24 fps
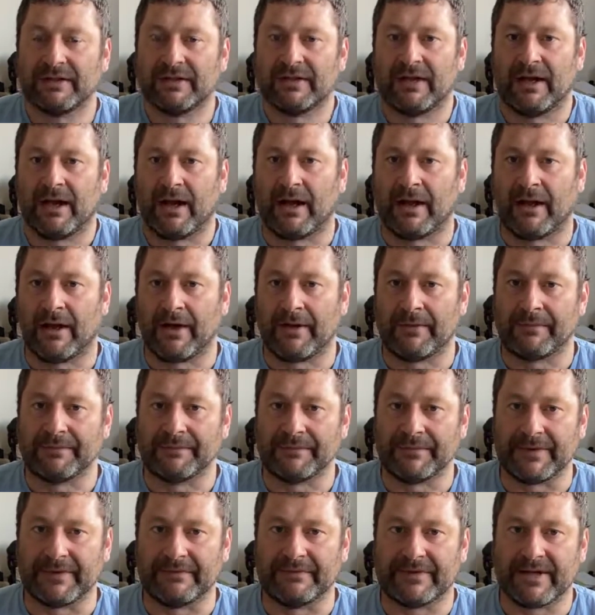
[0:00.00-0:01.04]

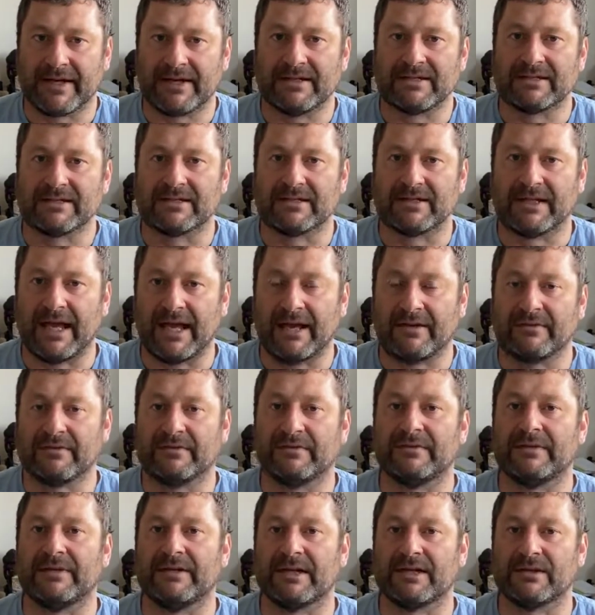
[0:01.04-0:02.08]
And that is, again,
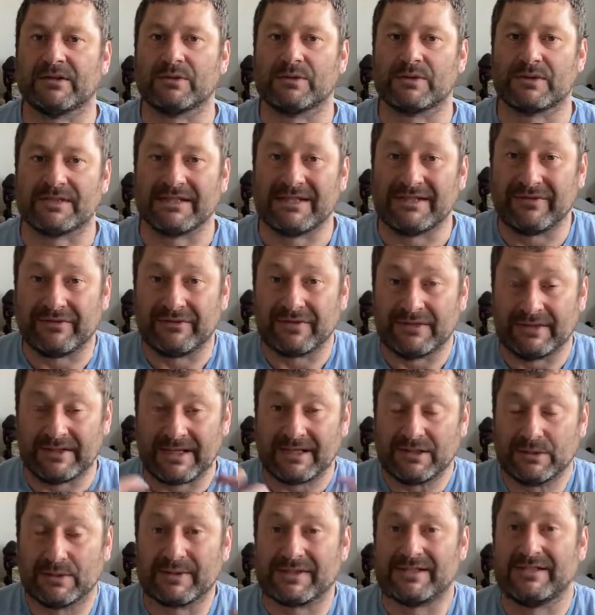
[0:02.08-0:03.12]
inadequacy
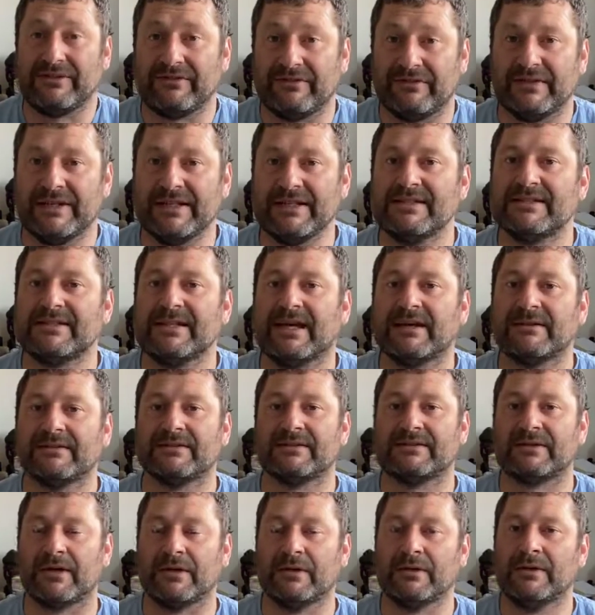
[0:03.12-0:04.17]
feeds that.
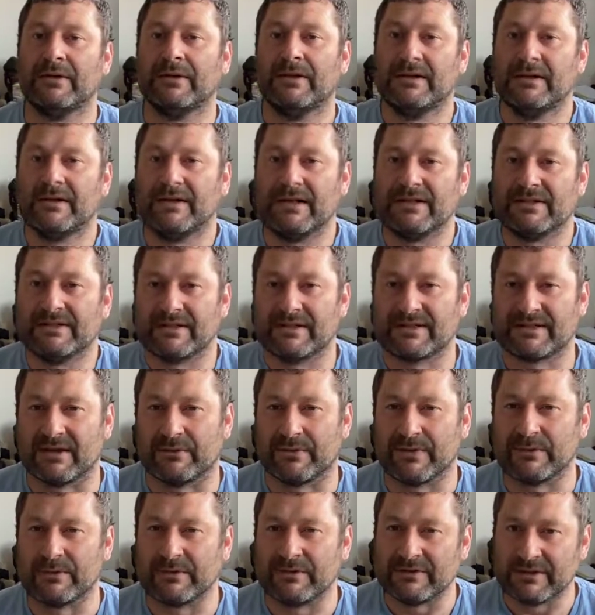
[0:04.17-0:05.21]
So it's just something
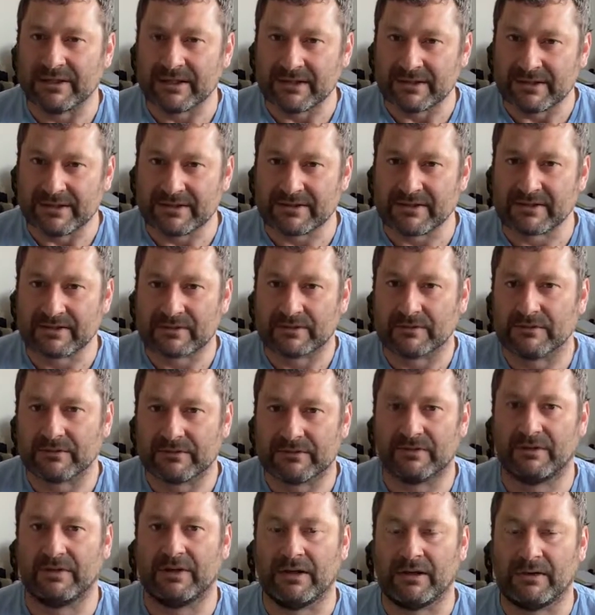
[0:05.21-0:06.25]
we really need to sort of
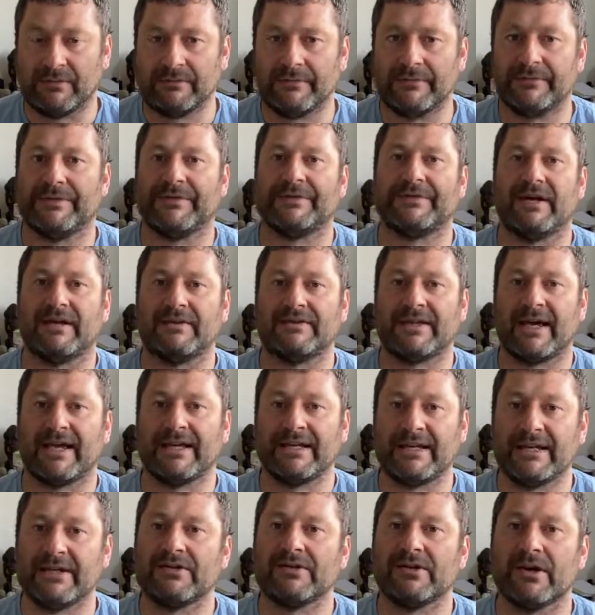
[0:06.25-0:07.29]
start
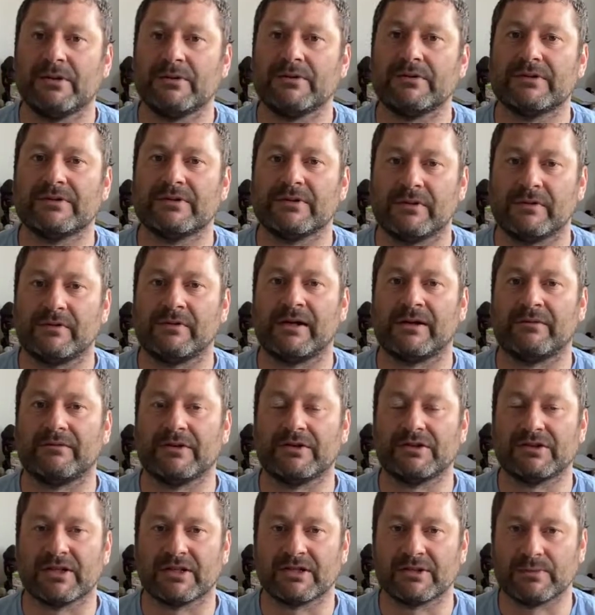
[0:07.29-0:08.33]
taking note around the
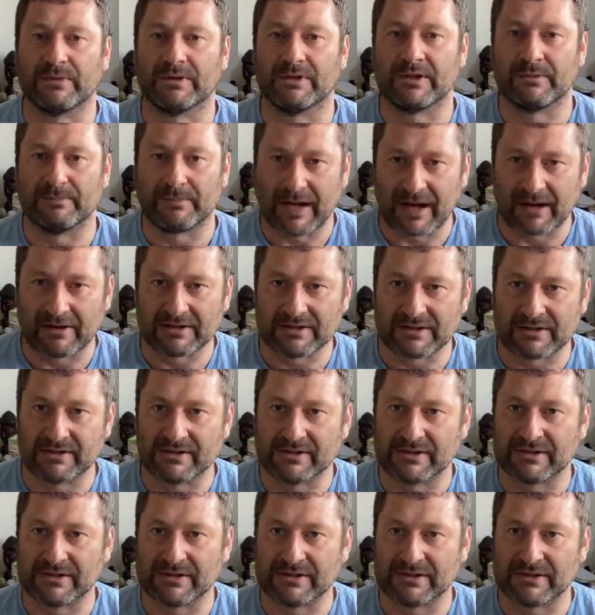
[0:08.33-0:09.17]
judgment comparisons.